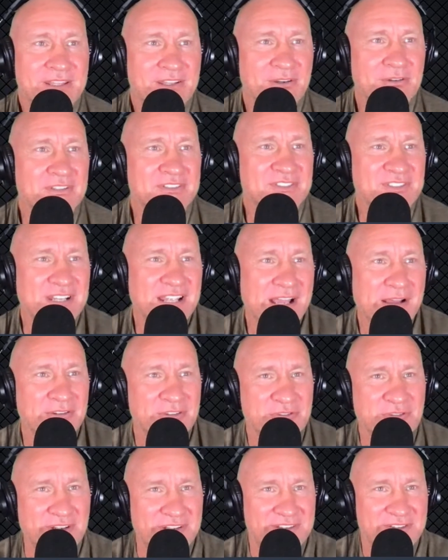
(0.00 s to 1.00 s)
See how
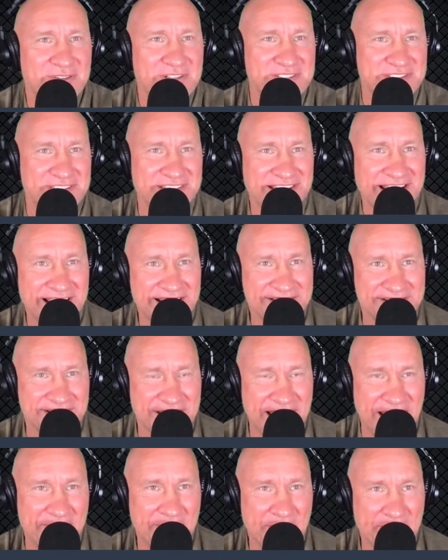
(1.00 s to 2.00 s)
Tracy has the
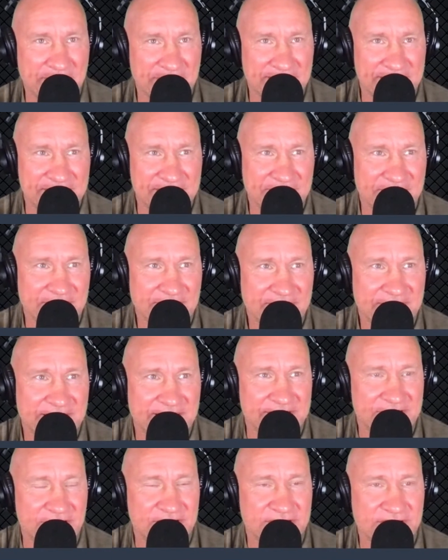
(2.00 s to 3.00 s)
capabilities here.
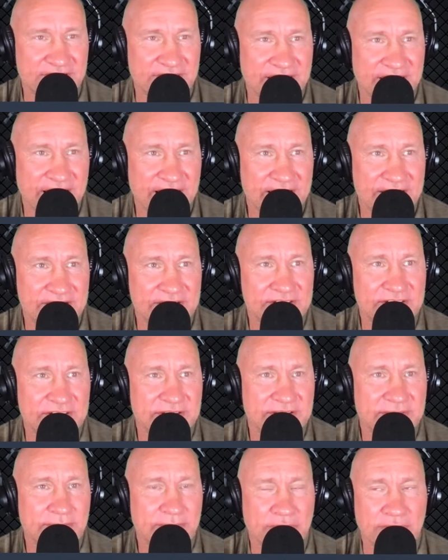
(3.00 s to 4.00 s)
That's just a nice,
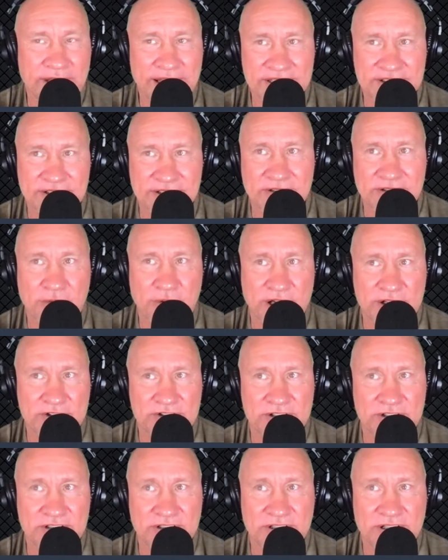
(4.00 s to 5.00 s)
pleasant
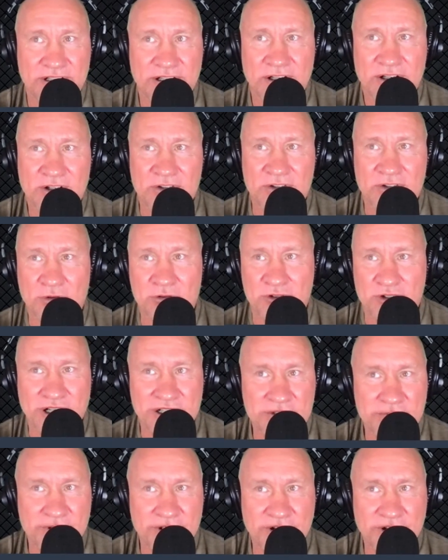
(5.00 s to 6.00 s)
question. No
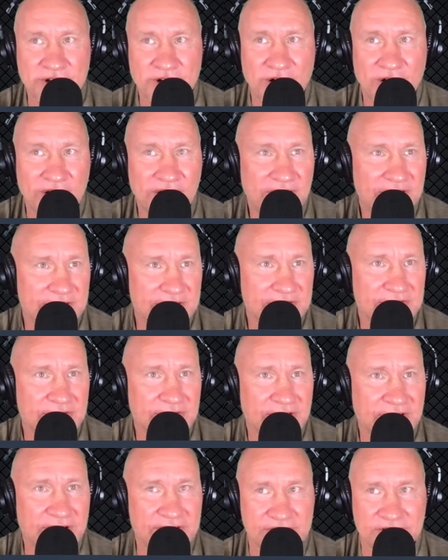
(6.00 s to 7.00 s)
judgment at all.
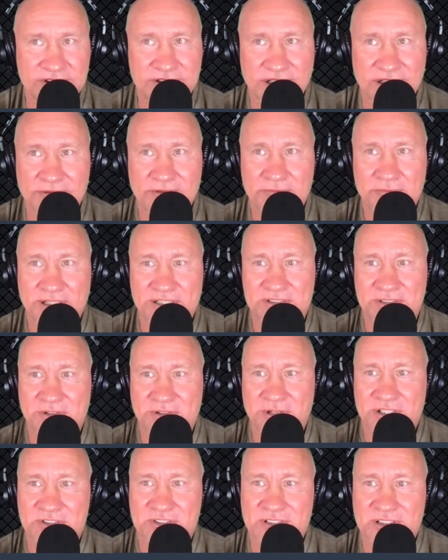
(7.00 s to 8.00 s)
Just a pleasant
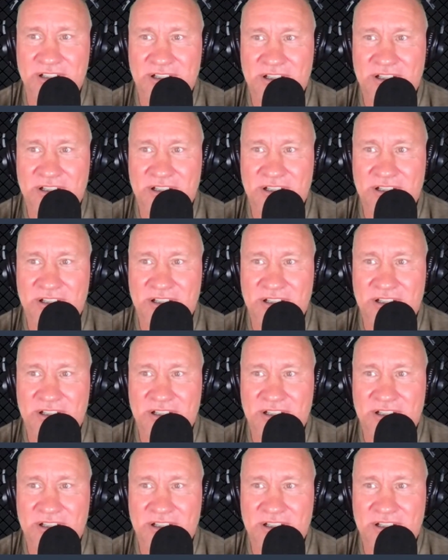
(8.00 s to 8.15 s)
question.